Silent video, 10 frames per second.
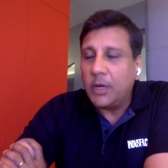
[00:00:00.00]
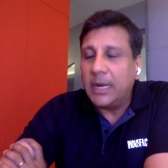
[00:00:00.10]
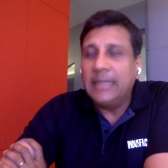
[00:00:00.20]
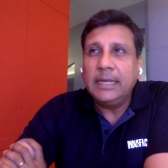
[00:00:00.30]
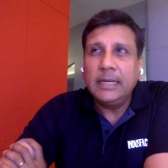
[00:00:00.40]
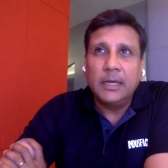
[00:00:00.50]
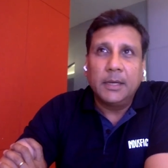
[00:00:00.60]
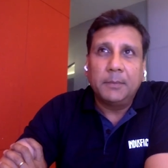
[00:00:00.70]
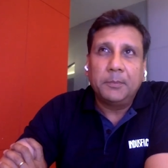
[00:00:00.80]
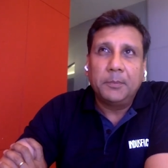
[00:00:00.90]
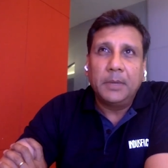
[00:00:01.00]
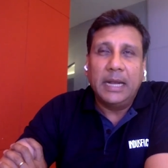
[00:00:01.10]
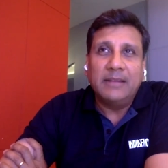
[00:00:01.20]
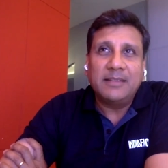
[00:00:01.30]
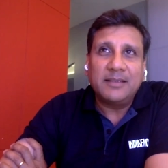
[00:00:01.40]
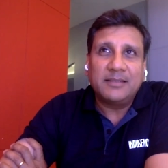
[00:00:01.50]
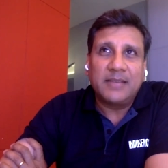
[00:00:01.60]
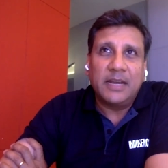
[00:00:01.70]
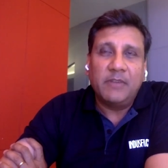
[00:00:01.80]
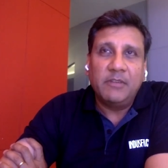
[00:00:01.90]
Sure. I think as I
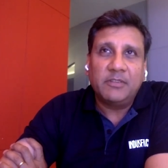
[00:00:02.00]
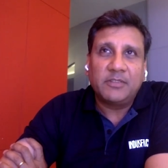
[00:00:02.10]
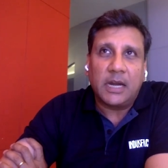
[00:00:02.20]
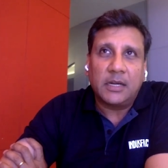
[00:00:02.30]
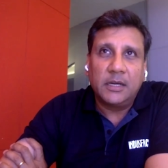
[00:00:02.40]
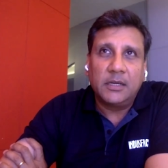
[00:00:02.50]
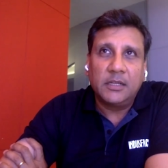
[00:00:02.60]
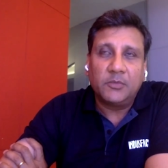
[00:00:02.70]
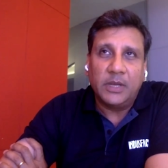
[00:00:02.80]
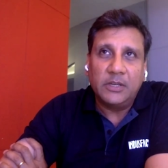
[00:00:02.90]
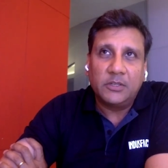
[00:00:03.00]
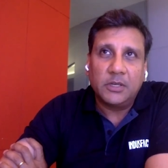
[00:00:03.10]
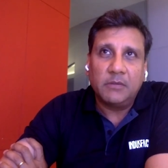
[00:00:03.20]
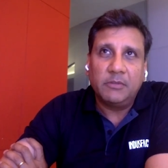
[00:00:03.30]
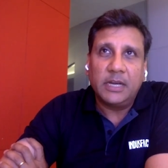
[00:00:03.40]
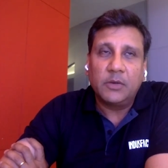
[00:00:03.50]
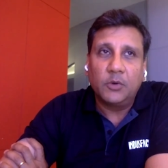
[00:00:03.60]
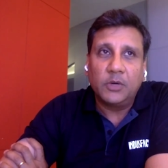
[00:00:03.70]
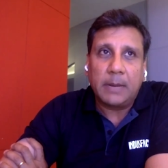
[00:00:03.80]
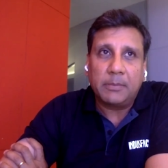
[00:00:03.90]
said, when we started this venture, we
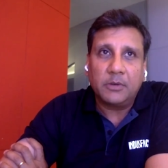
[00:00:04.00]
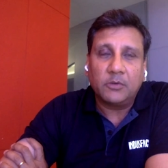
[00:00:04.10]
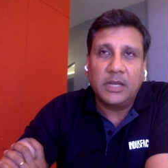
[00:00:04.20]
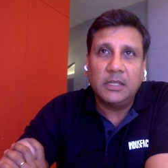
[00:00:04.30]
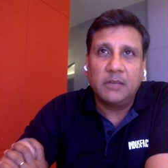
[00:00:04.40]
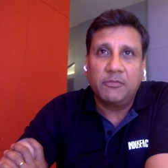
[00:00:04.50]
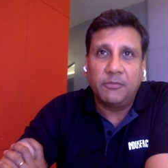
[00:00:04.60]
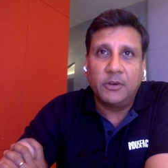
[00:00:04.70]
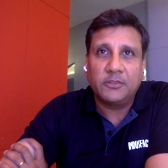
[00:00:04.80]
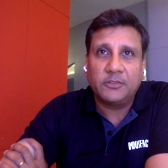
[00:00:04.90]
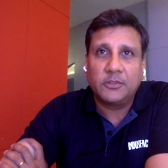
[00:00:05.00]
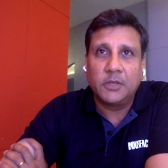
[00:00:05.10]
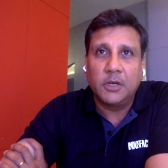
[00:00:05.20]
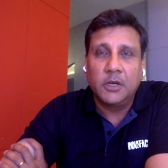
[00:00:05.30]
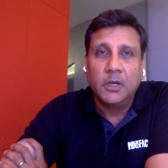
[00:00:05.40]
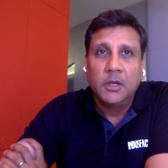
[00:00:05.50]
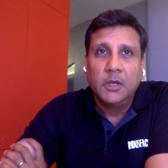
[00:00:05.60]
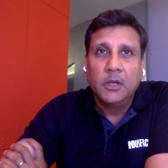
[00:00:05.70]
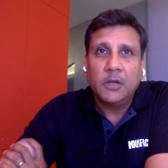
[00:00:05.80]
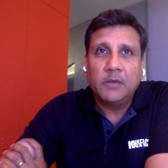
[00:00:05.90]
had our own capital. So I think the first
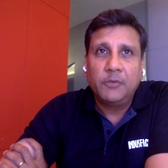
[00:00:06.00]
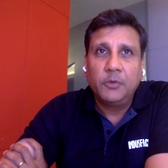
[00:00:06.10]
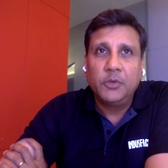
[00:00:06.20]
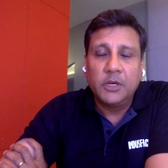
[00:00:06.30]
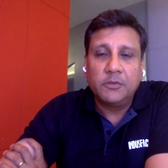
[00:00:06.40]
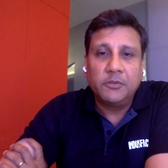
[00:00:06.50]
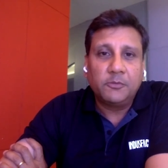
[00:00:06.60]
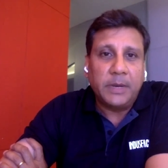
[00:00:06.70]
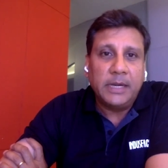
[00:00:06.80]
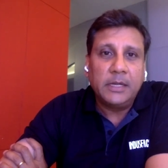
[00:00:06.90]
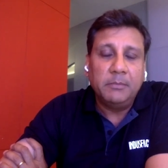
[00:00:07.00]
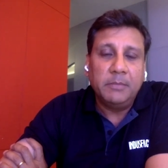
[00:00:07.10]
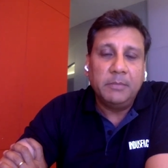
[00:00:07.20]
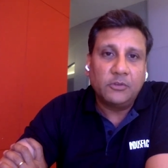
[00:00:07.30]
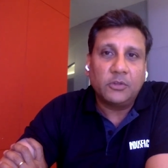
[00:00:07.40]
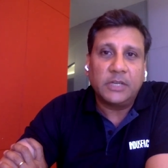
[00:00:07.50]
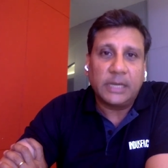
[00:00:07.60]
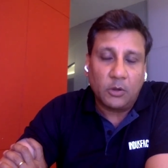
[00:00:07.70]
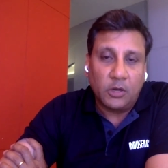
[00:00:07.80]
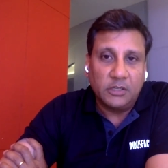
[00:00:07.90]
few years we spent in making sure
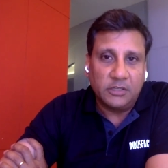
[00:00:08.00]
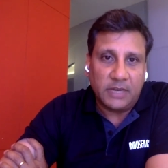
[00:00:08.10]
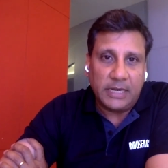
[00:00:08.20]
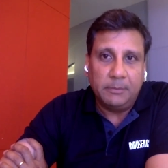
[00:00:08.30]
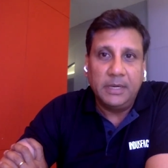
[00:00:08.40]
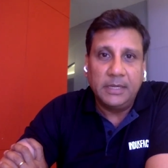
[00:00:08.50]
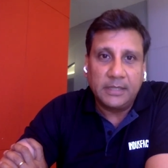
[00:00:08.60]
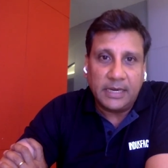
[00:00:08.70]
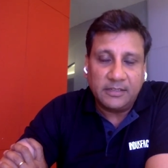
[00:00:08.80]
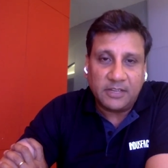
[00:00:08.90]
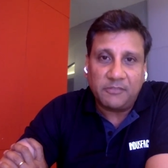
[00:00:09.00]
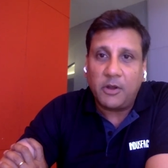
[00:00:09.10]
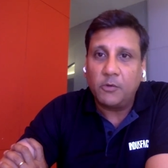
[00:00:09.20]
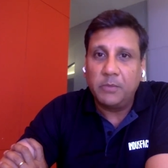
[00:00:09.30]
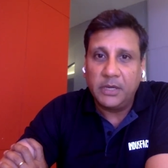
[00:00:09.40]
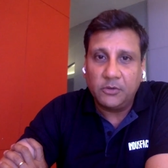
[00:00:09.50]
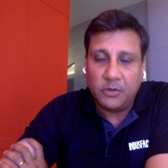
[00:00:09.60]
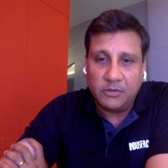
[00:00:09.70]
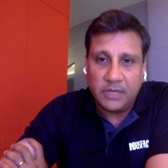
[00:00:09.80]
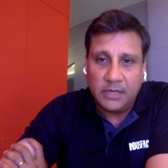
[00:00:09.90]
the technology is right, building the right stuff out,
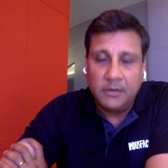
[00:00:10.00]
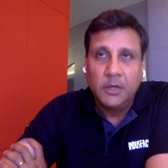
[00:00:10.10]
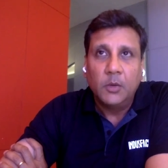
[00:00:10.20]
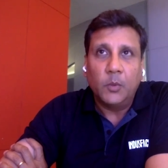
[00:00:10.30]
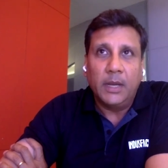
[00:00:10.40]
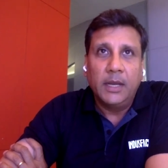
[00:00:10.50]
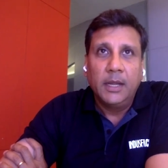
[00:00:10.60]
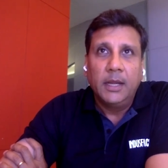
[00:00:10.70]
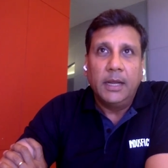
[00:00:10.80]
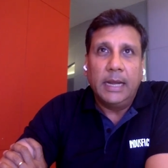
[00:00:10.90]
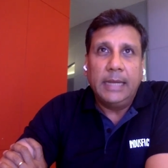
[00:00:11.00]
making sure it's done well.